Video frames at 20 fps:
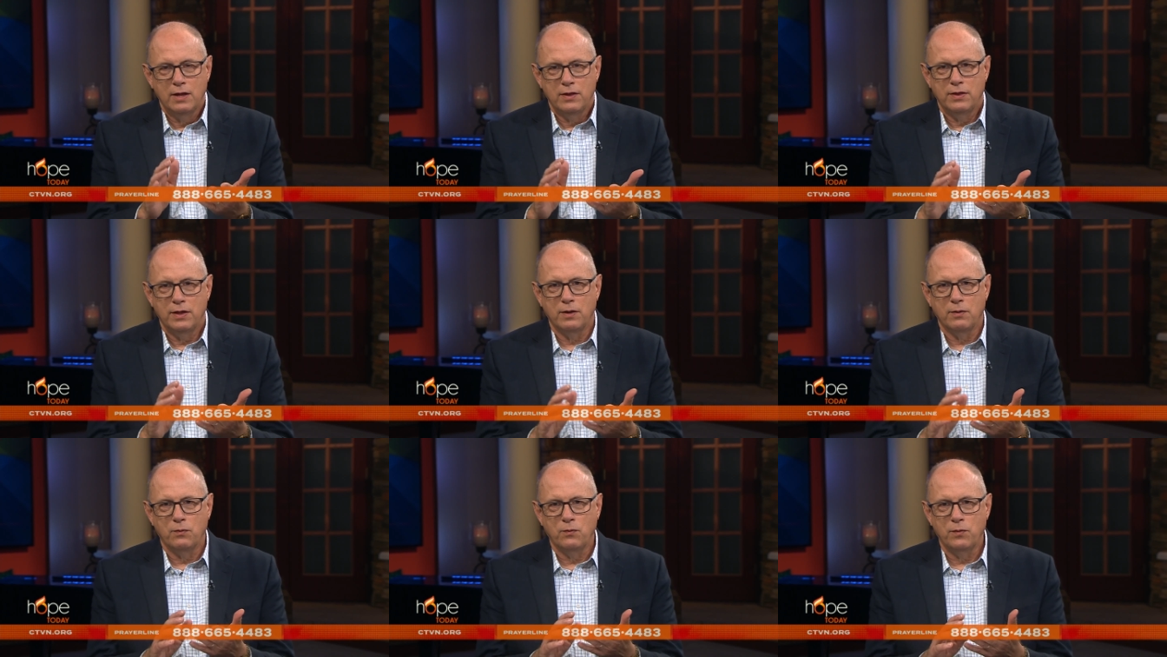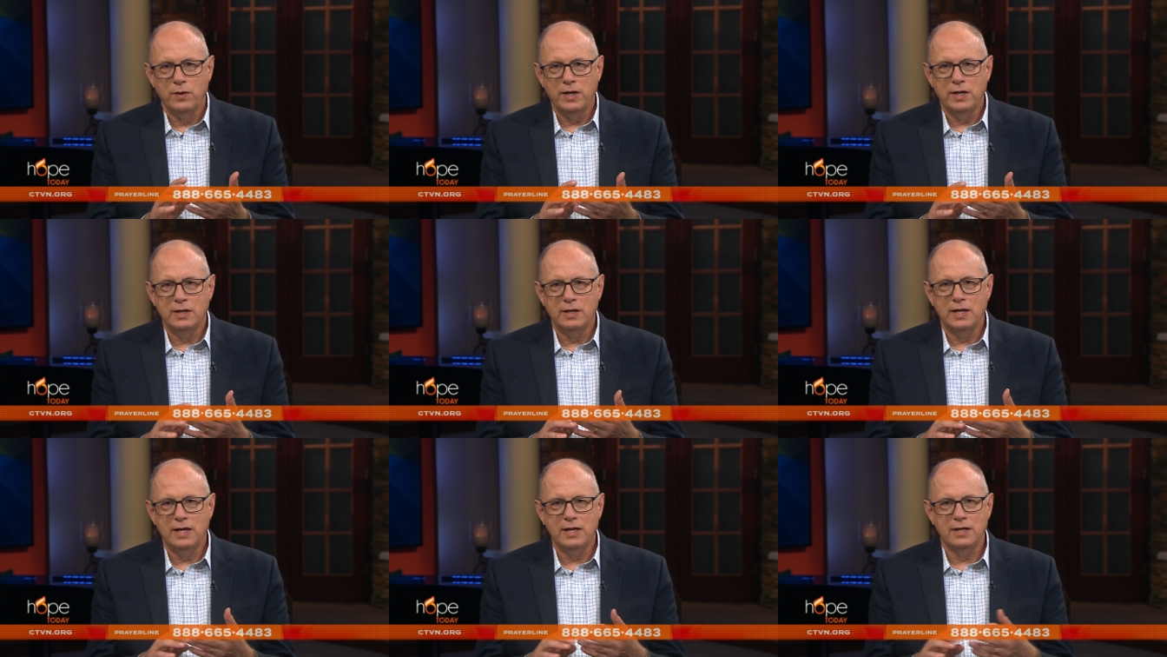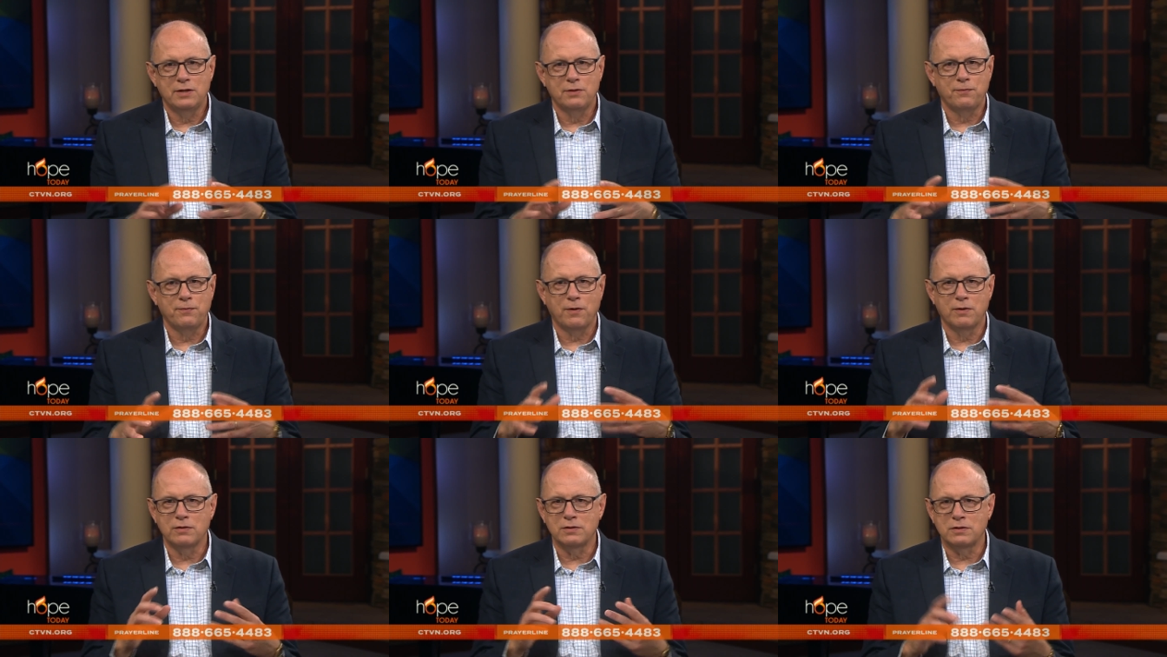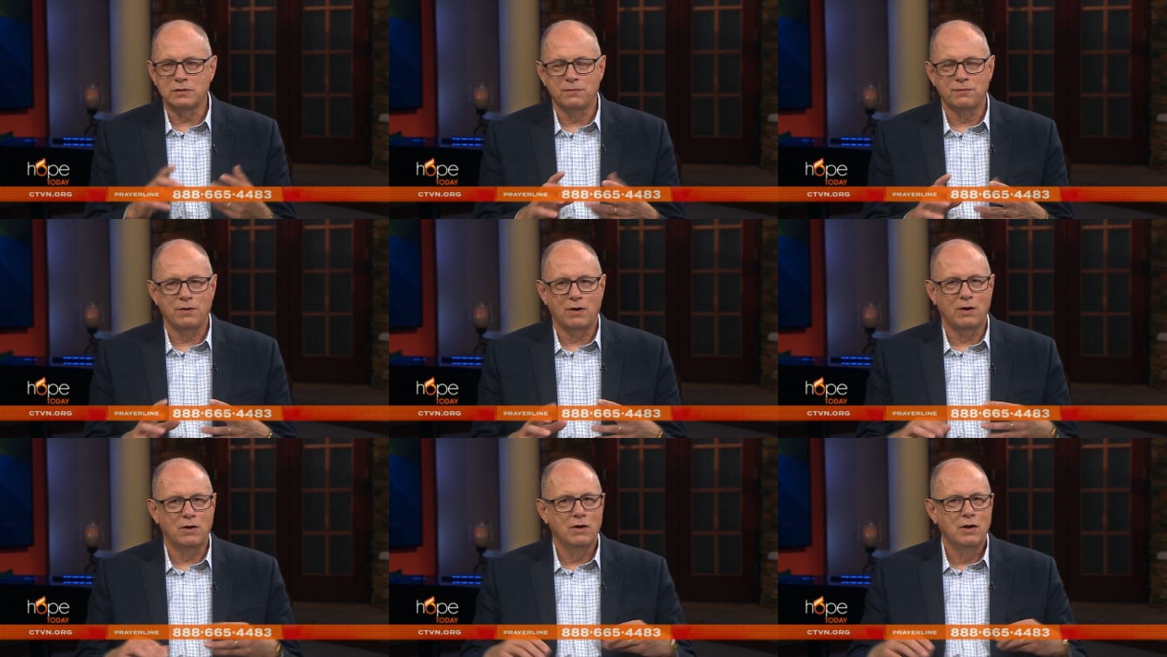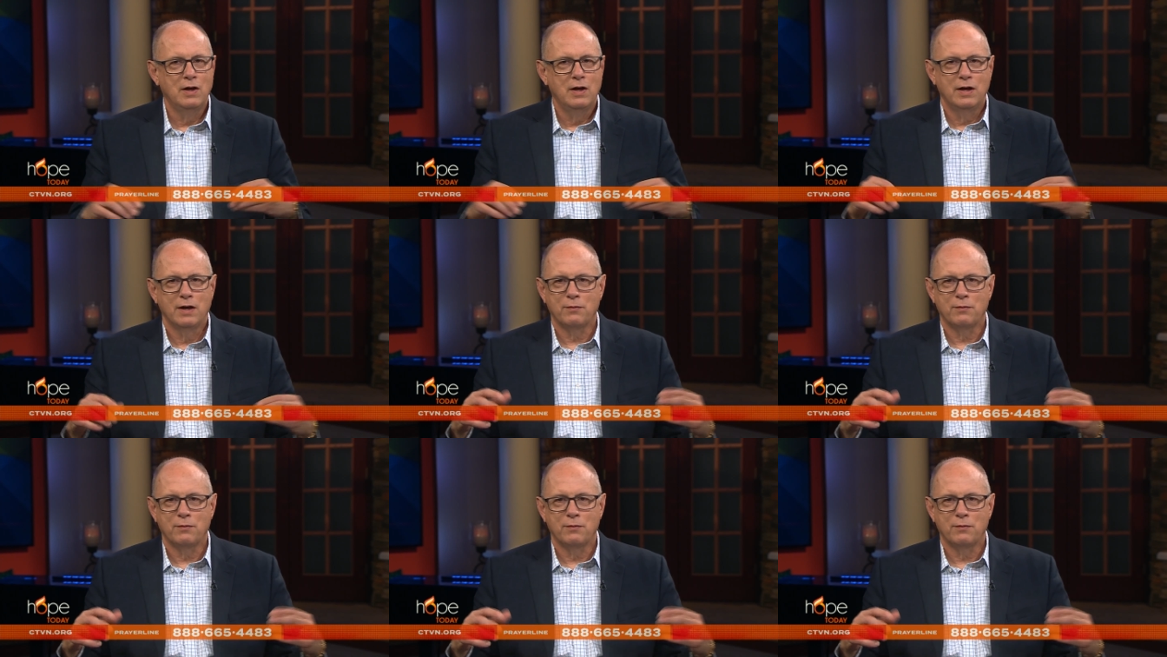that we need to, first of all,